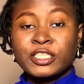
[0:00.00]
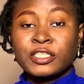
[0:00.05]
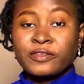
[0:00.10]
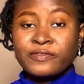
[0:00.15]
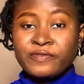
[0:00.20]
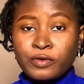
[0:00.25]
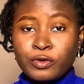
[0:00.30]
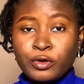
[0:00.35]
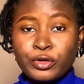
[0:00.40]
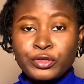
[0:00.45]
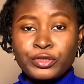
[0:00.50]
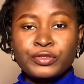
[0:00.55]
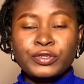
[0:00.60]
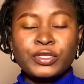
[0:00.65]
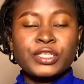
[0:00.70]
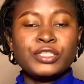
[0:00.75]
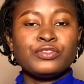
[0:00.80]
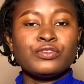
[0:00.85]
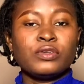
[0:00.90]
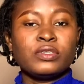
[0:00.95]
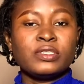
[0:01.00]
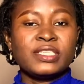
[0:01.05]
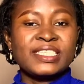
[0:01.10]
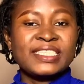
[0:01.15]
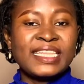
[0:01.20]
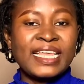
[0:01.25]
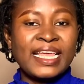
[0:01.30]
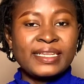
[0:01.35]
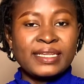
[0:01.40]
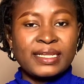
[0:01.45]
of all, you need to
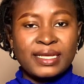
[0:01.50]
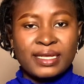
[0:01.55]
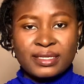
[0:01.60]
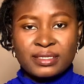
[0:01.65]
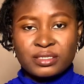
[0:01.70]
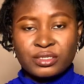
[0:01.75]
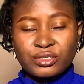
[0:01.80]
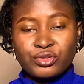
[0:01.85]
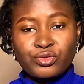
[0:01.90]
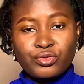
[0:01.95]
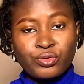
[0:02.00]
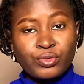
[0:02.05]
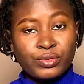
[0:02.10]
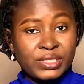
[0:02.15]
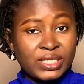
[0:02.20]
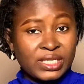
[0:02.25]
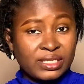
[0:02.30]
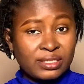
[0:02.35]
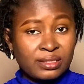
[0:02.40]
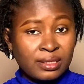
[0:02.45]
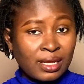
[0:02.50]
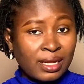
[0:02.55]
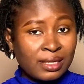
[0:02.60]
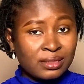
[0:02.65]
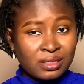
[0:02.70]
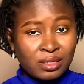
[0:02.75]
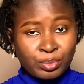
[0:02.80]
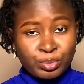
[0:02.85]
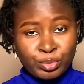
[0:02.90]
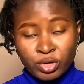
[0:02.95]
understand that growth is not
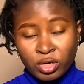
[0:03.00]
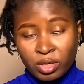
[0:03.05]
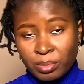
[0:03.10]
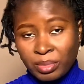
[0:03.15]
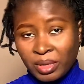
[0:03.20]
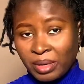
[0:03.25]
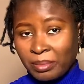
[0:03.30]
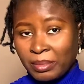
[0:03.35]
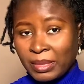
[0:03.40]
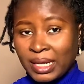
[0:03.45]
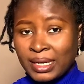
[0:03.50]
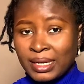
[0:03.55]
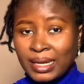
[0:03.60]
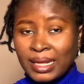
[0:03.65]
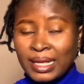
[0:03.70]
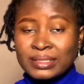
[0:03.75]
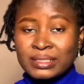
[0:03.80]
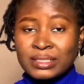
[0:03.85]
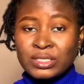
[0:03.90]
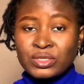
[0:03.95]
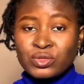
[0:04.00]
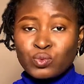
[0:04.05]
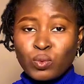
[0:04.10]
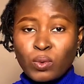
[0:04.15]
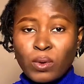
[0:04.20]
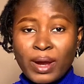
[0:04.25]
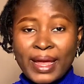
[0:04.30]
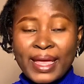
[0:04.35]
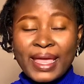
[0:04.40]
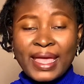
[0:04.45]
the problem, and that is
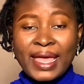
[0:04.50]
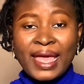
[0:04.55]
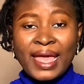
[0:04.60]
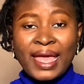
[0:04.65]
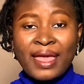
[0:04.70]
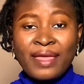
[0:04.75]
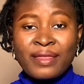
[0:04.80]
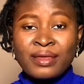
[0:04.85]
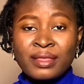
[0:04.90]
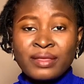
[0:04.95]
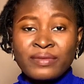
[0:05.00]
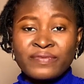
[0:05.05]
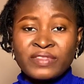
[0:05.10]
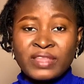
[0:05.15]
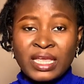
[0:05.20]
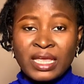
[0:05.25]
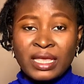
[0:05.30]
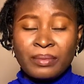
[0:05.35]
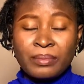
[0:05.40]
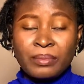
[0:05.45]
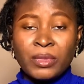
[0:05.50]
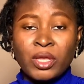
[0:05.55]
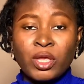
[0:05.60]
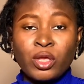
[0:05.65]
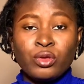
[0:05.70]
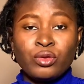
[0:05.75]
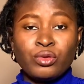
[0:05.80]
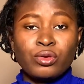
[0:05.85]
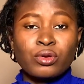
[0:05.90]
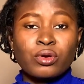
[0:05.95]
why anytime
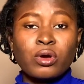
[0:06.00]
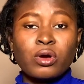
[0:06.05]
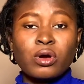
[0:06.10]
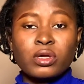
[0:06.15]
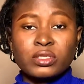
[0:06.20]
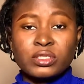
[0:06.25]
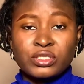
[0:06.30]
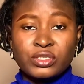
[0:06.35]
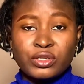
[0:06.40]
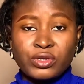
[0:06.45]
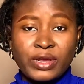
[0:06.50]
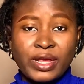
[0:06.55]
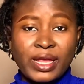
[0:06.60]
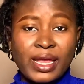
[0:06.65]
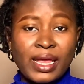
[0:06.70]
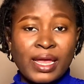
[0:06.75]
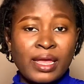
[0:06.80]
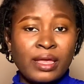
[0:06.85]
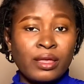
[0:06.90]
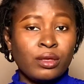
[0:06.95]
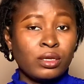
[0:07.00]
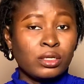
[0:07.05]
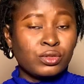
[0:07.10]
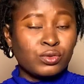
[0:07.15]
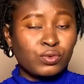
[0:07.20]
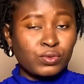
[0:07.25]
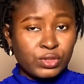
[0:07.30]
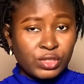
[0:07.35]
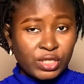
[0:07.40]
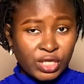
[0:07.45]
you cut your hair, it
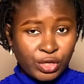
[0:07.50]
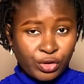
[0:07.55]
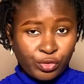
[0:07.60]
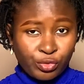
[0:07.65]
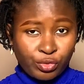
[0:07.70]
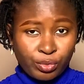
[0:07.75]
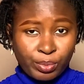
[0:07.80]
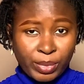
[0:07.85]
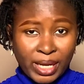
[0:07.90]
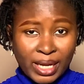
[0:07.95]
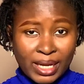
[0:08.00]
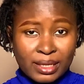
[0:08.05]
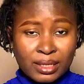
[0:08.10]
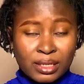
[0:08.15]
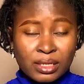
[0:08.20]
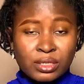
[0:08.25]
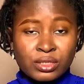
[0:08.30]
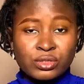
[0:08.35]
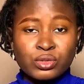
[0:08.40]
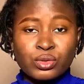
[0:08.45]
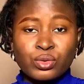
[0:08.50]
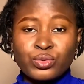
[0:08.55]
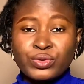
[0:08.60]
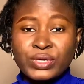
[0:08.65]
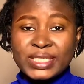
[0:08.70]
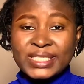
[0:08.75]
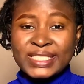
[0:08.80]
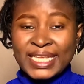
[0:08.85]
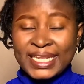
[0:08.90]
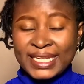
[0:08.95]
will still grow back. So
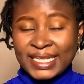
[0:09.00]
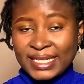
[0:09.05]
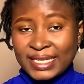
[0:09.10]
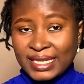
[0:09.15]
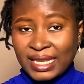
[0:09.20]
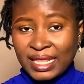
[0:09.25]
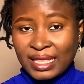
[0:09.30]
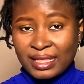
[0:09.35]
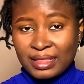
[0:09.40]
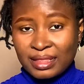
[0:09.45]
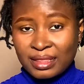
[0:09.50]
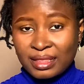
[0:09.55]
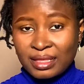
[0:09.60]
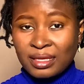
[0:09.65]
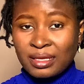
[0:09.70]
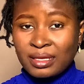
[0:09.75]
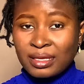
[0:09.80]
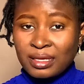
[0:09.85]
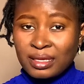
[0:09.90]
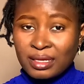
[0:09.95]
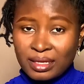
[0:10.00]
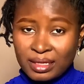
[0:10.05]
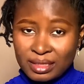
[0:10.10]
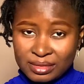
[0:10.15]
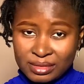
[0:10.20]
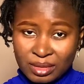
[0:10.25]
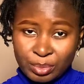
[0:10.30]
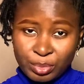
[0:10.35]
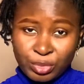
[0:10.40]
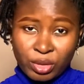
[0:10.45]
retaining length is
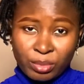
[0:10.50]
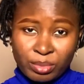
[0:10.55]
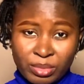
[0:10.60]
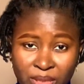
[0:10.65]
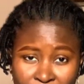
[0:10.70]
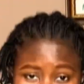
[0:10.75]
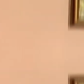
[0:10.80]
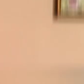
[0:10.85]
the problem.